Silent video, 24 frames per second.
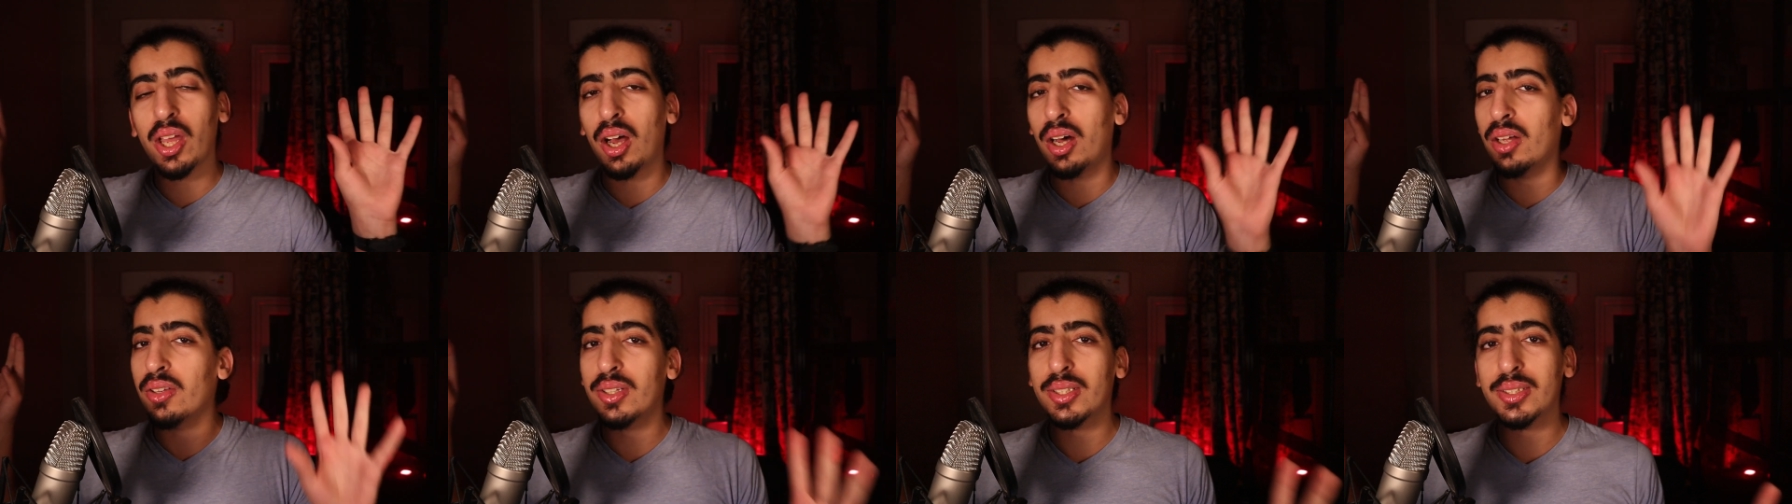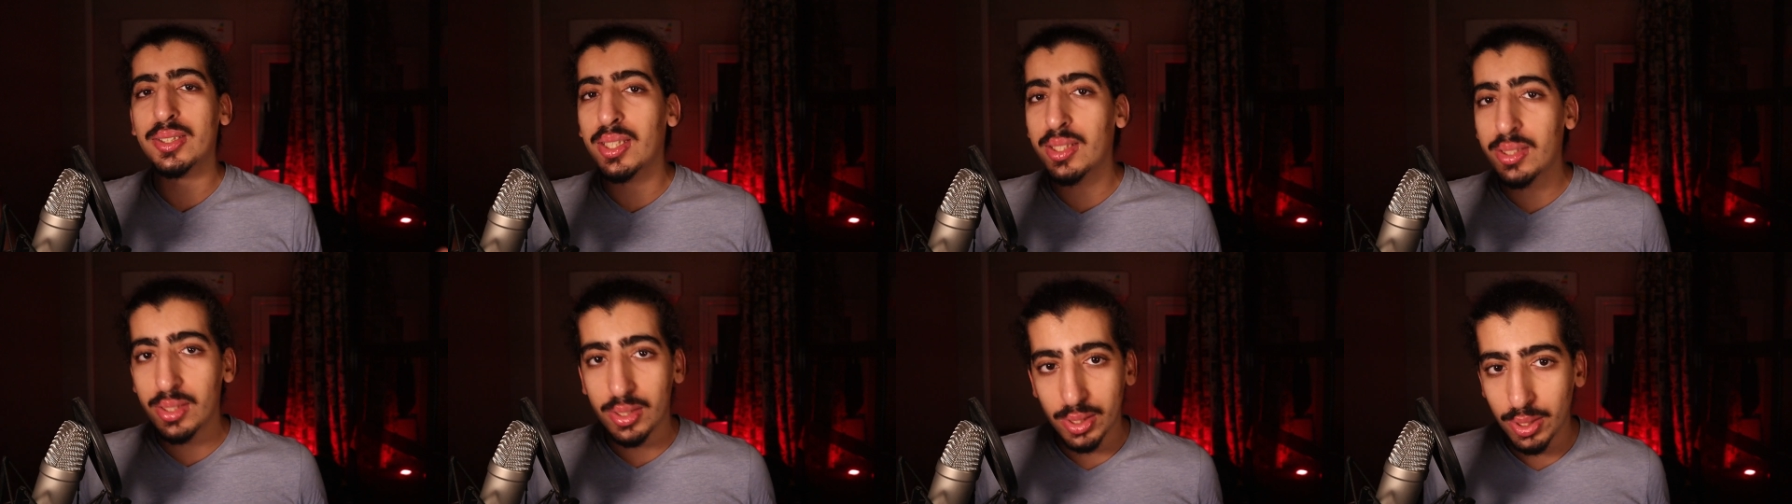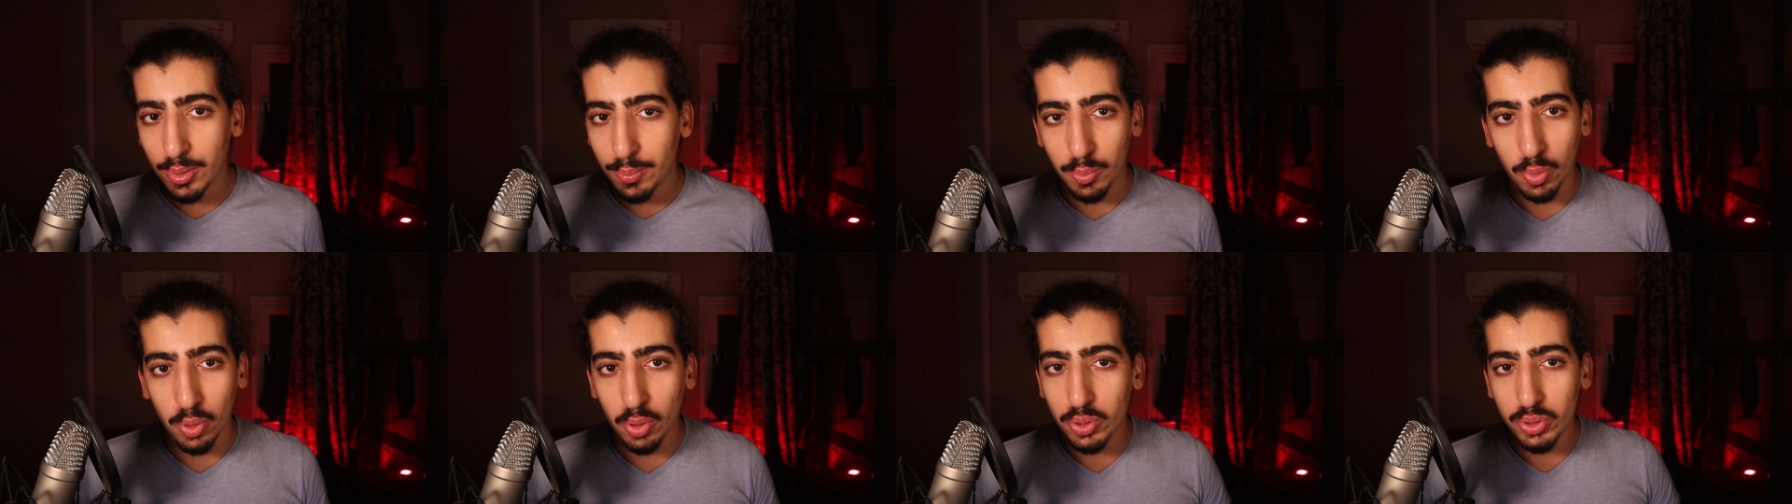on the
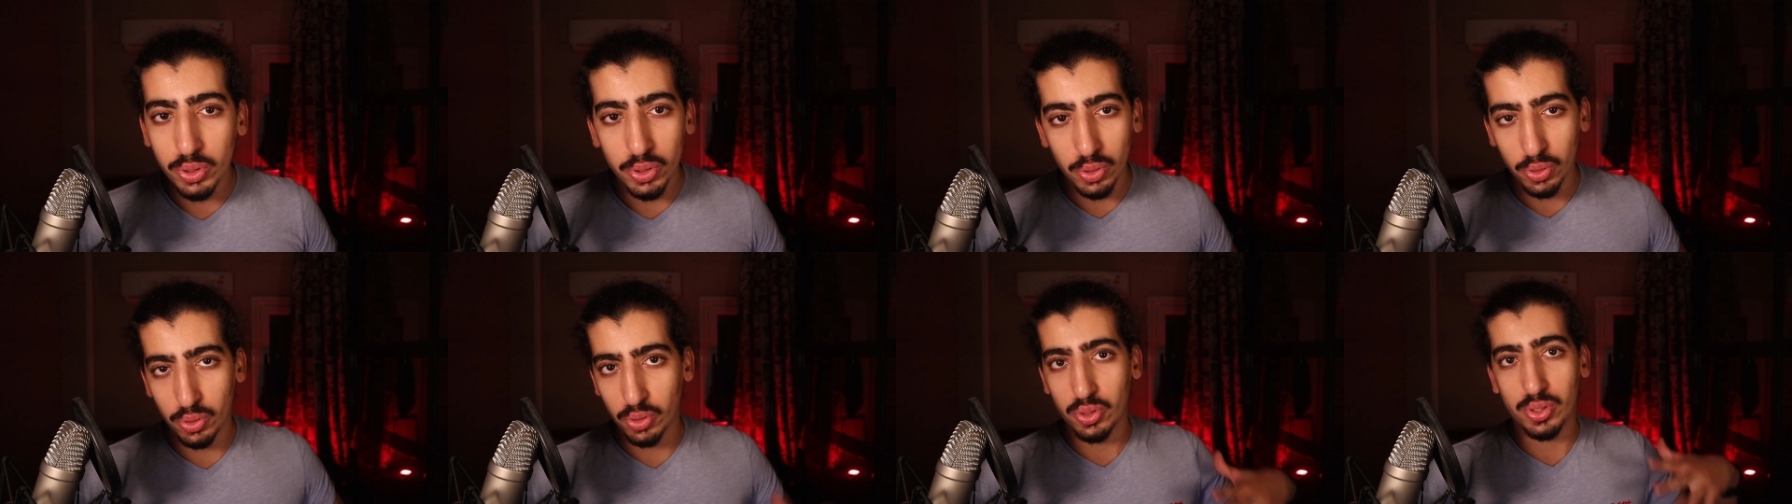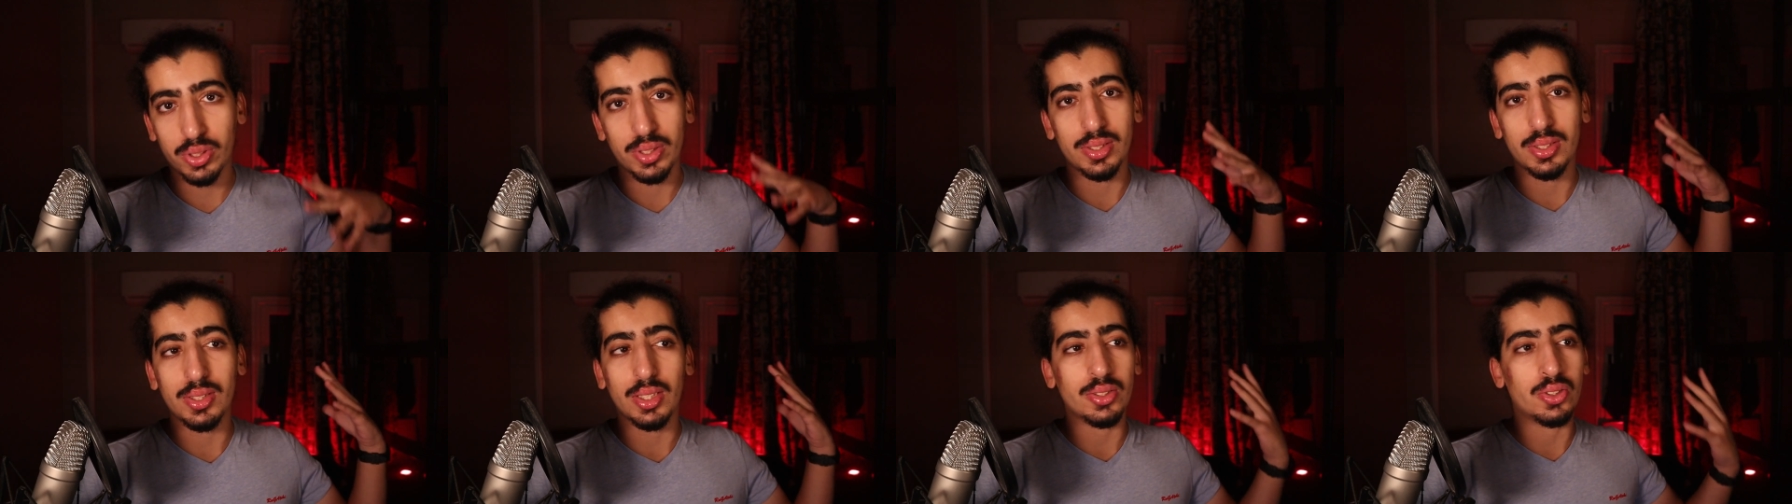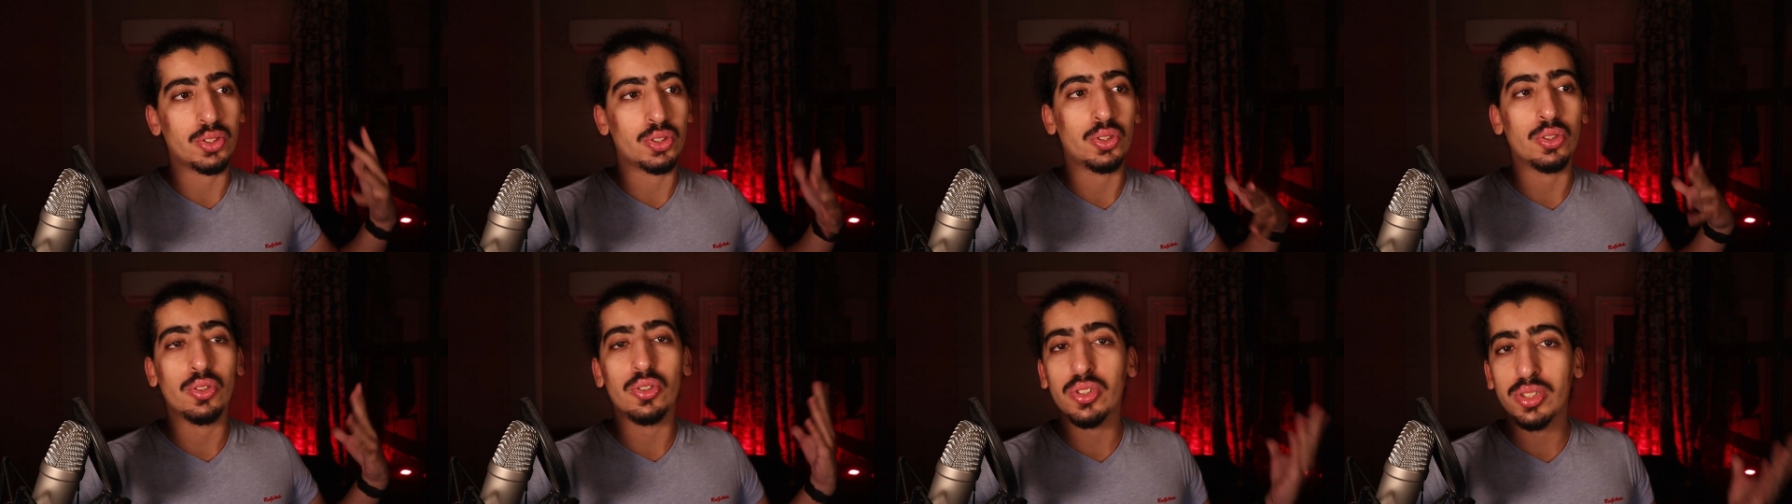testimonials
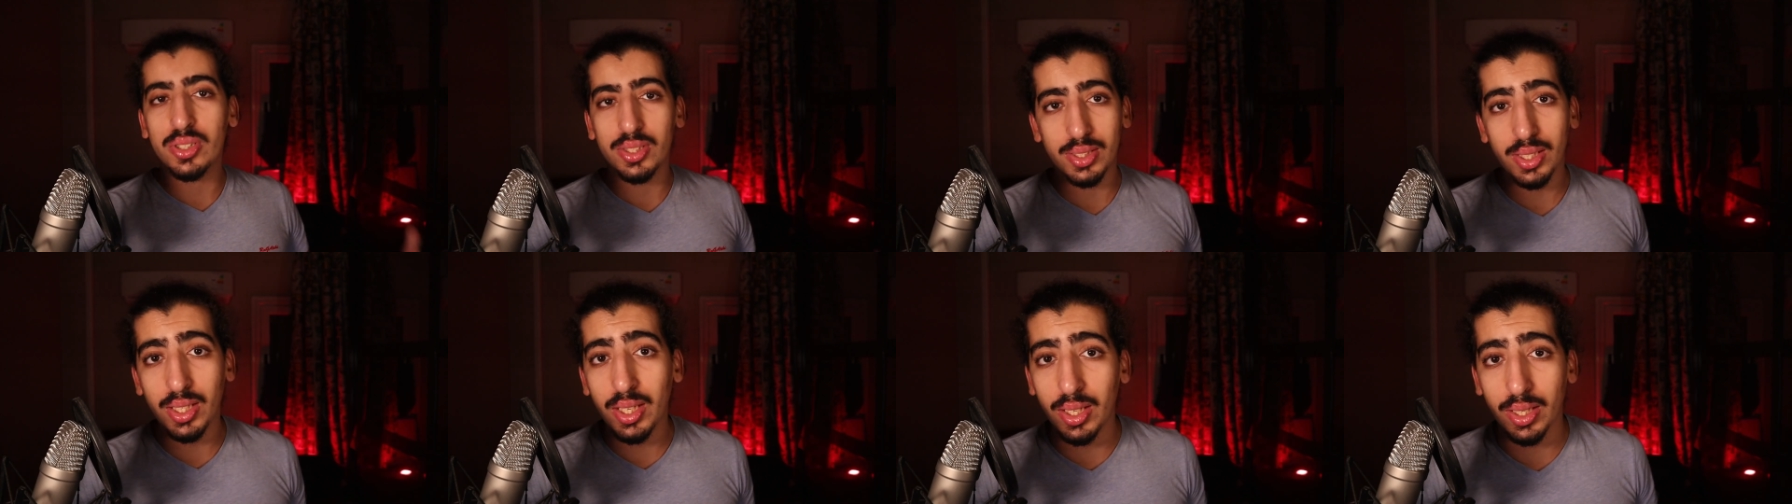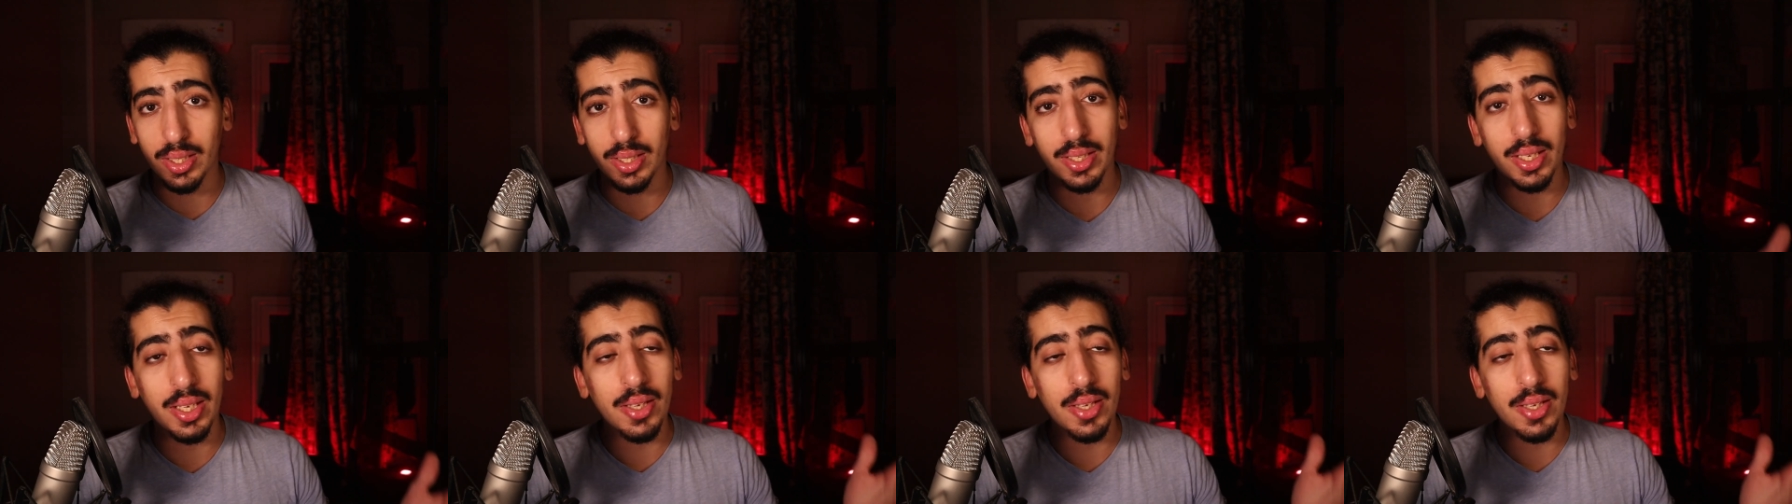that you're seeing,